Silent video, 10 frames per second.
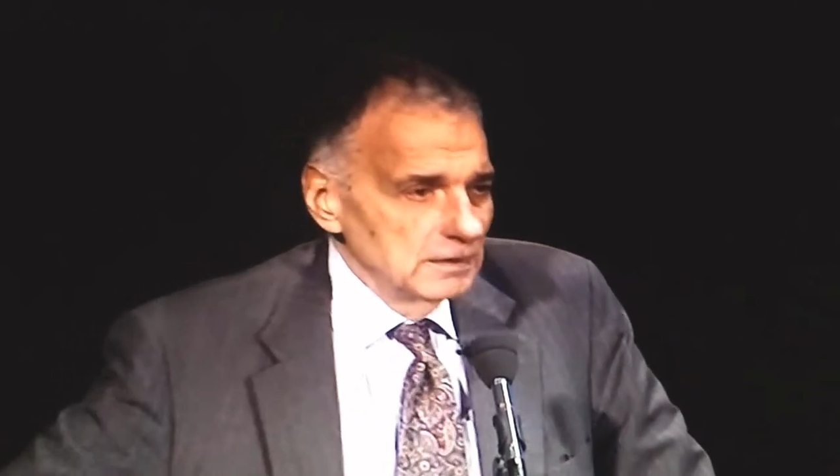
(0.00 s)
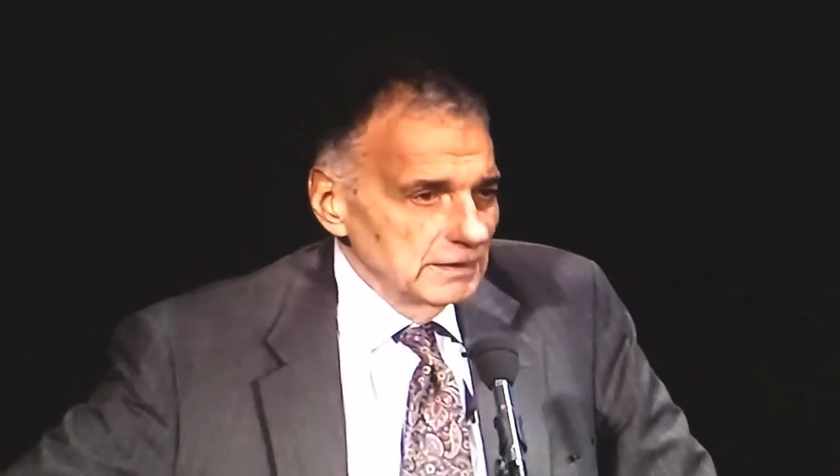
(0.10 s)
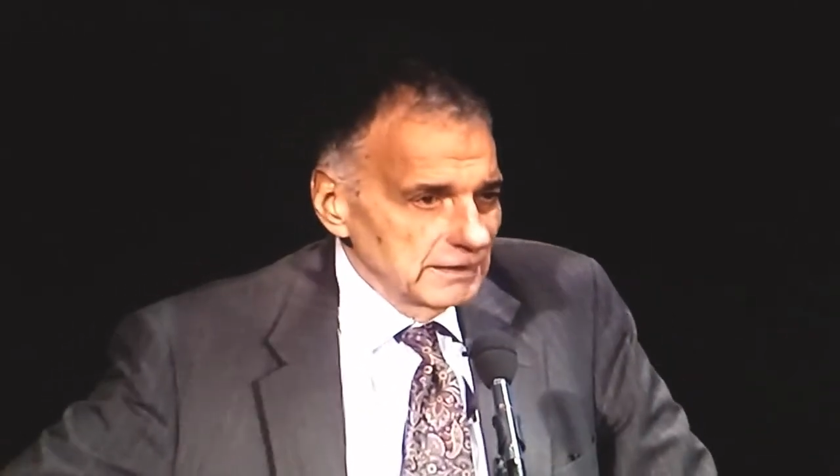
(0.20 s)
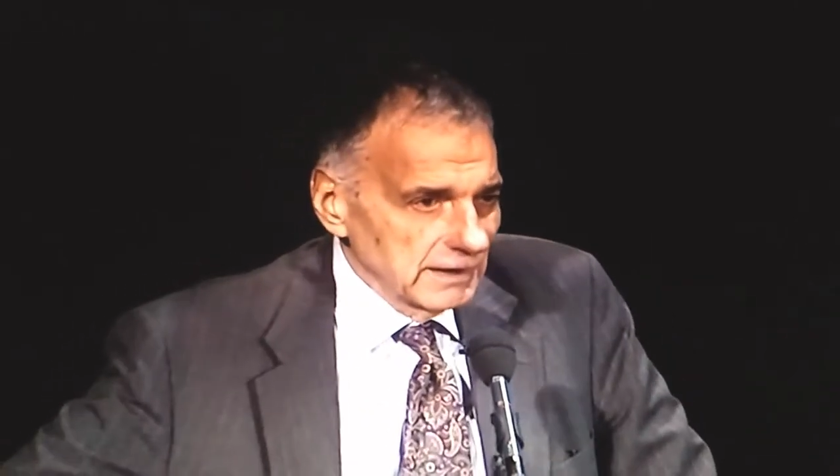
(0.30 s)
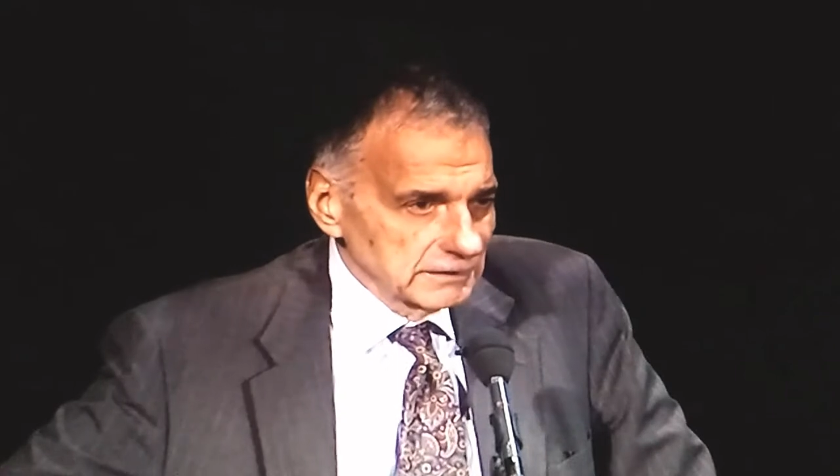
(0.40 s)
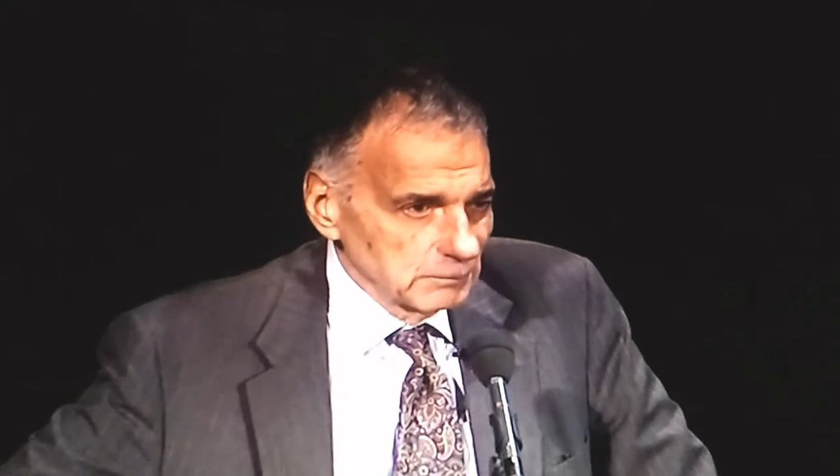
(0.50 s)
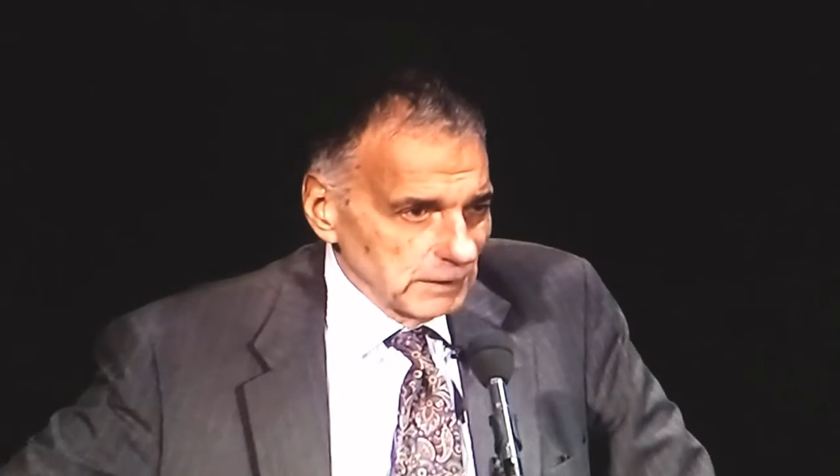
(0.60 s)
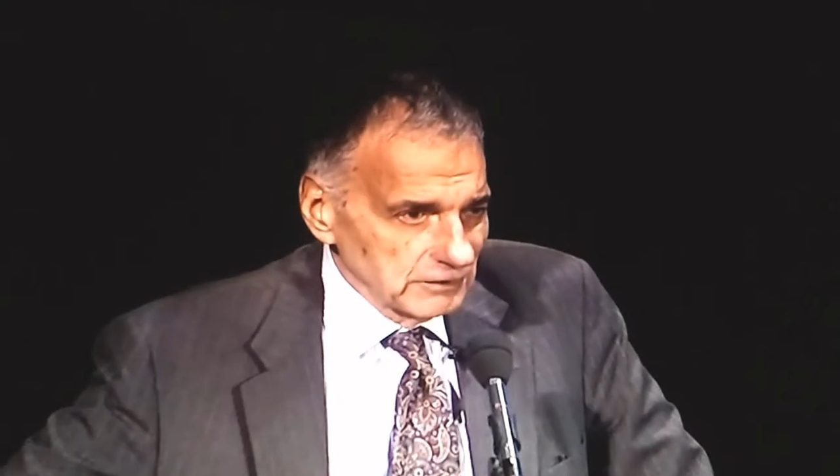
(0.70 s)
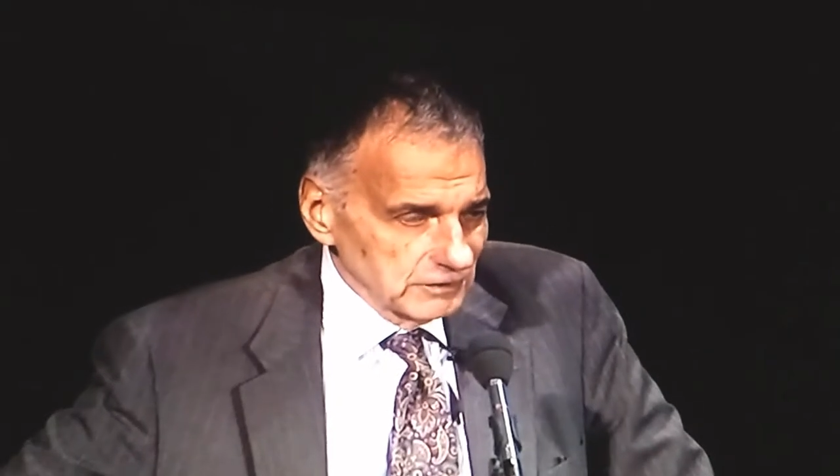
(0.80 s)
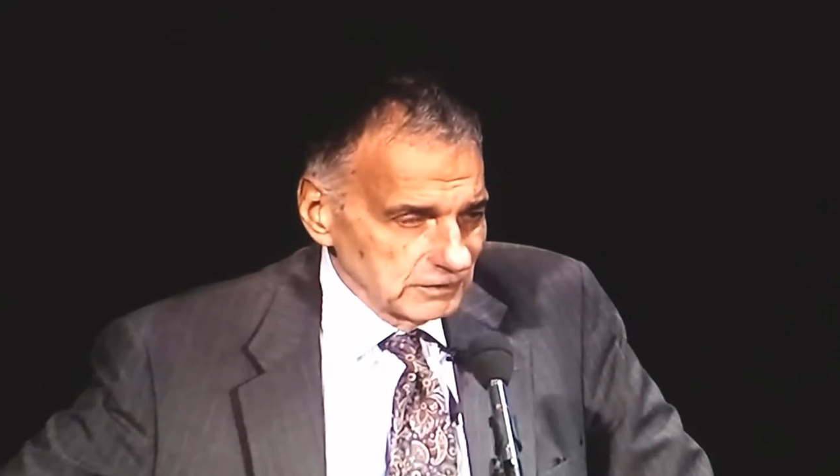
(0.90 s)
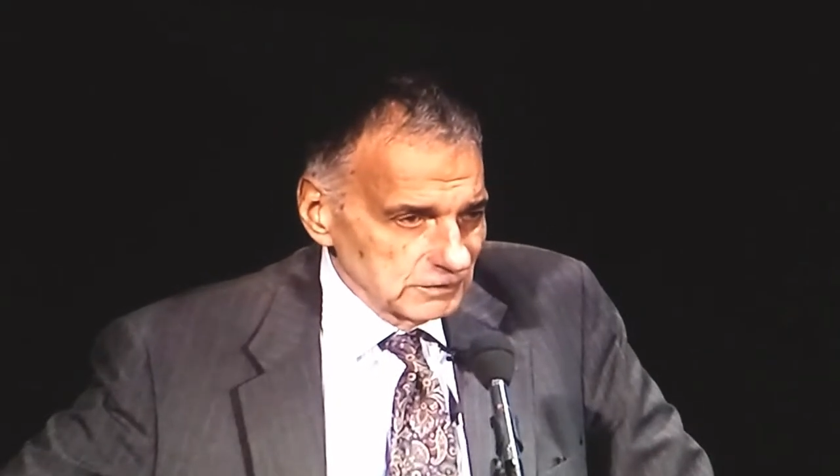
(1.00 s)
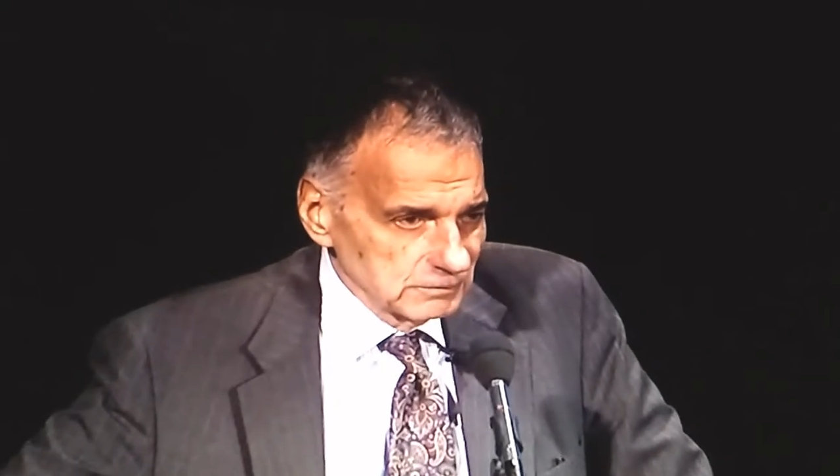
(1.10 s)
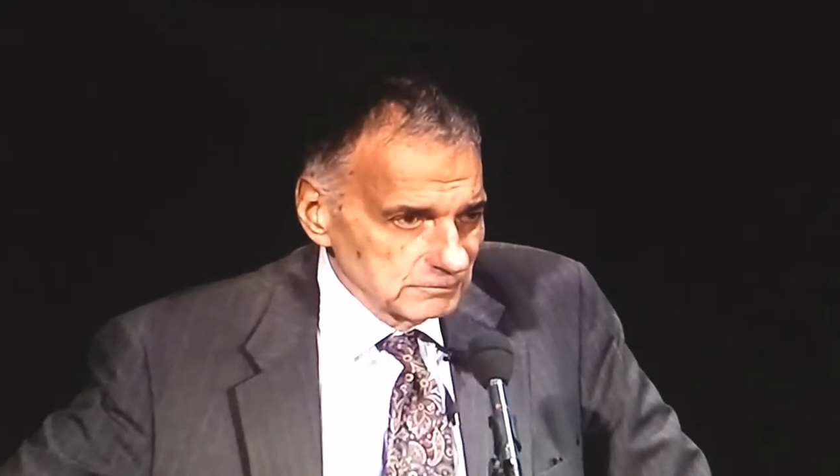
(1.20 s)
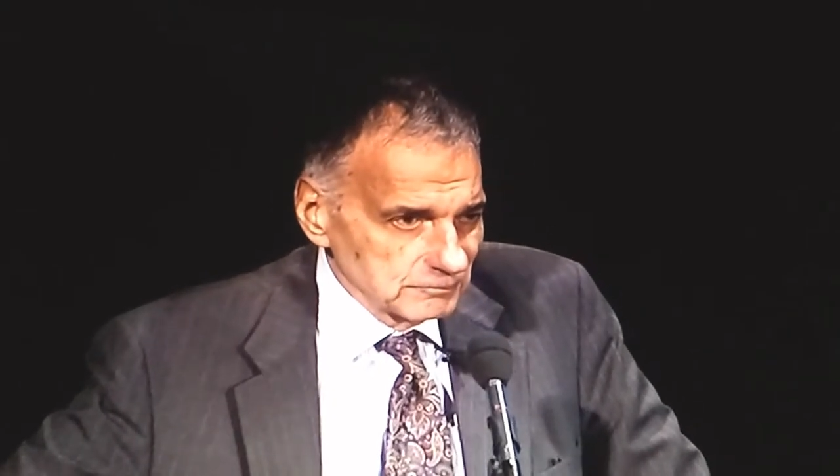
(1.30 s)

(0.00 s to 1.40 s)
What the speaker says: he got the message.